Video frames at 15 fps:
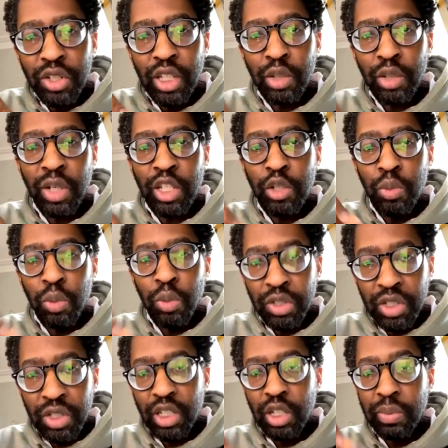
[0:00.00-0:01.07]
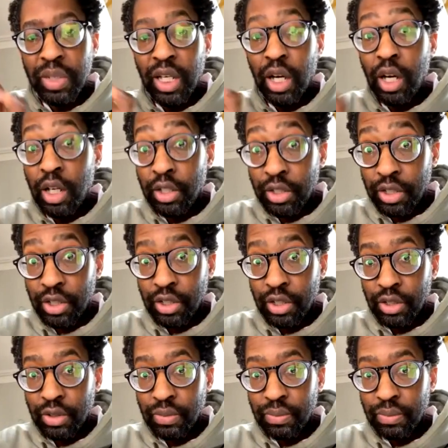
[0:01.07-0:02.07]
in the way you want it to be answered.